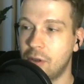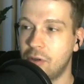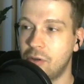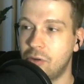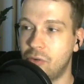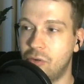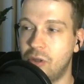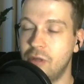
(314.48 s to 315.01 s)

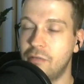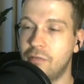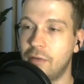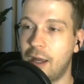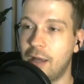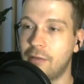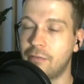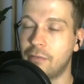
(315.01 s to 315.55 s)
to
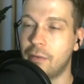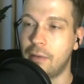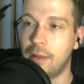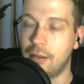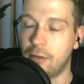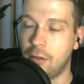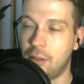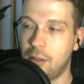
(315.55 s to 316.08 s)
d5 that
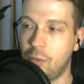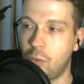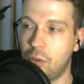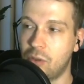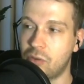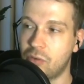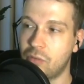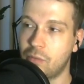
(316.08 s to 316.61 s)
early
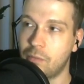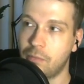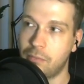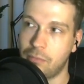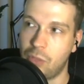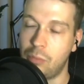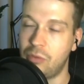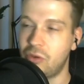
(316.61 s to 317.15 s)
was
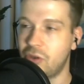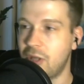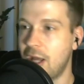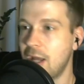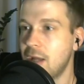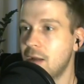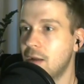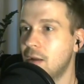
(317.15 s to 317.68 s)
a
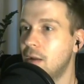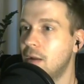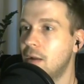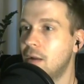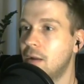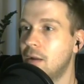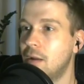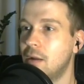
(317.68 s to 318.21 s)
mistake.
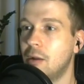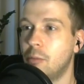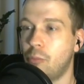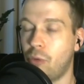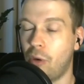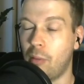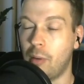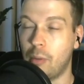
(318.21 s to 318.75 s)

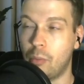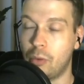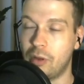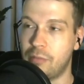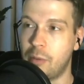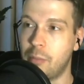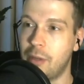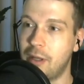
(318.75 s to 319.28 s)
Probably would have
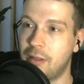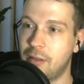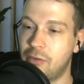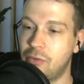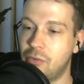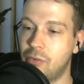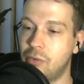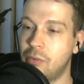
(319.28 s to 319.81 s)
been better
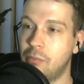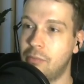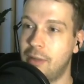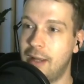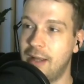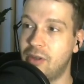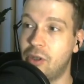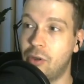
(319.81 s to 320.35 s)
to
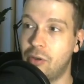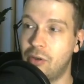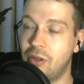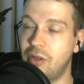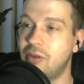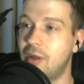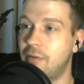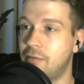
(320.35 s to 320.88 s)
place it on
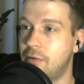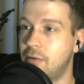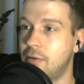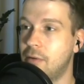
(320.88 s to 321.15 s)
d7.